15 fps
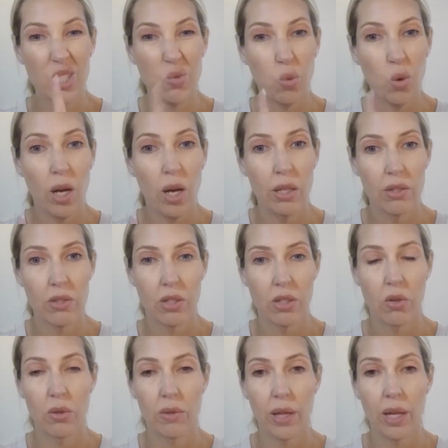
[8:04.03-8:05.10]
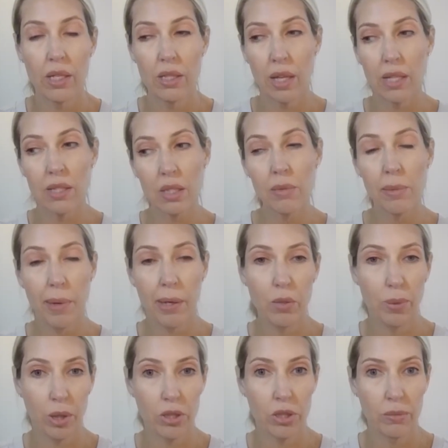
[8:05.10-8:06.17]
one. So that's gonna be my
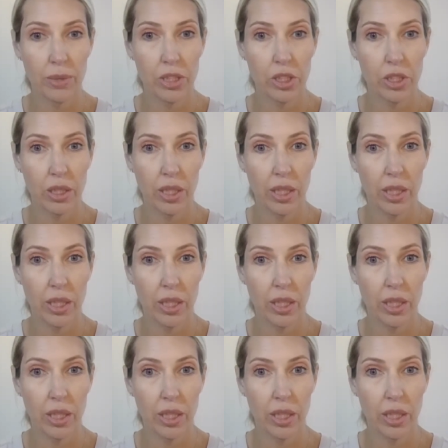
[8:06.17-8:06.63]
new personal mission.